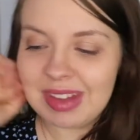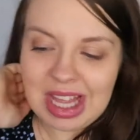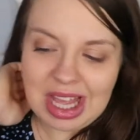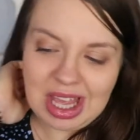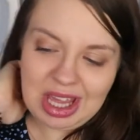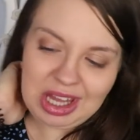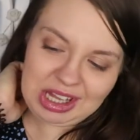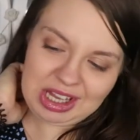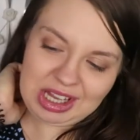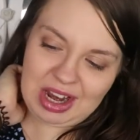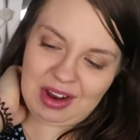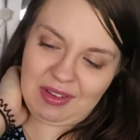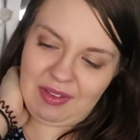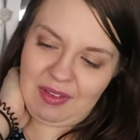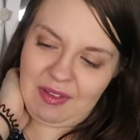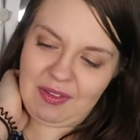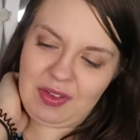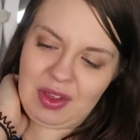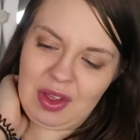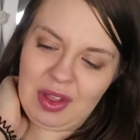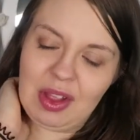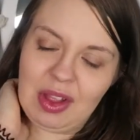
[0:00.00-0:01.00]
he's gonna have a
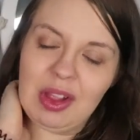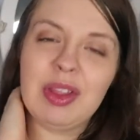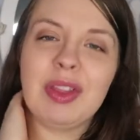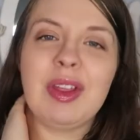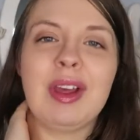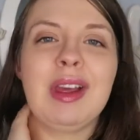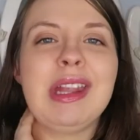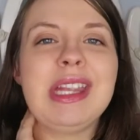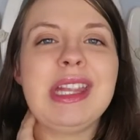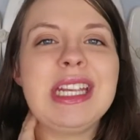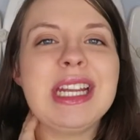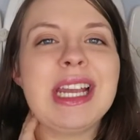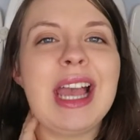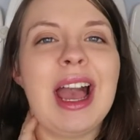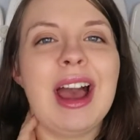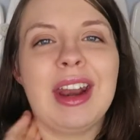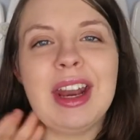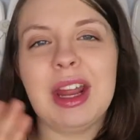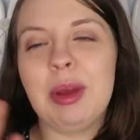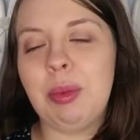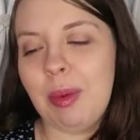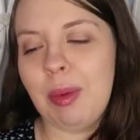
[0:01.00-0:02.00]
few little things to
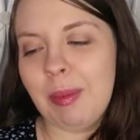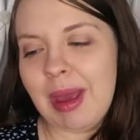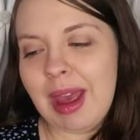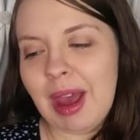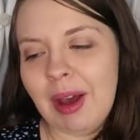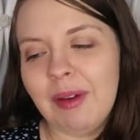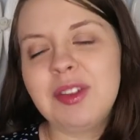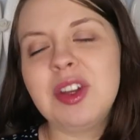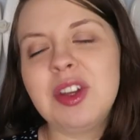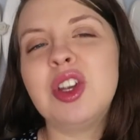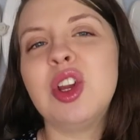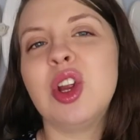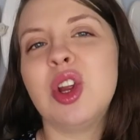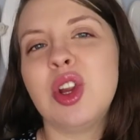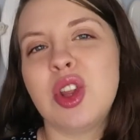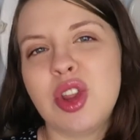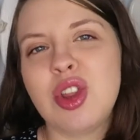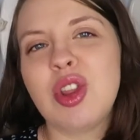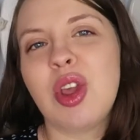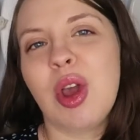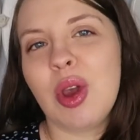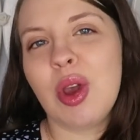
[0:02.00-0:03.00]
carry. We may have to do
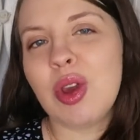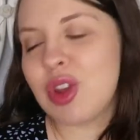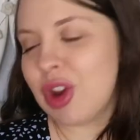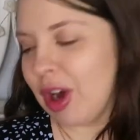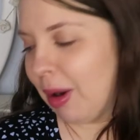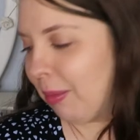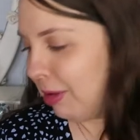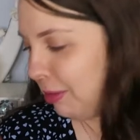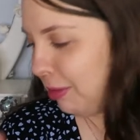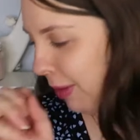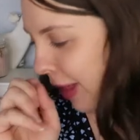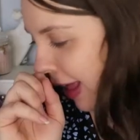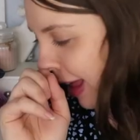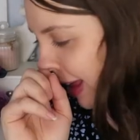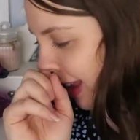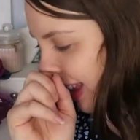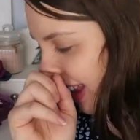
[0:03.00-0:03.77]
two trips for this.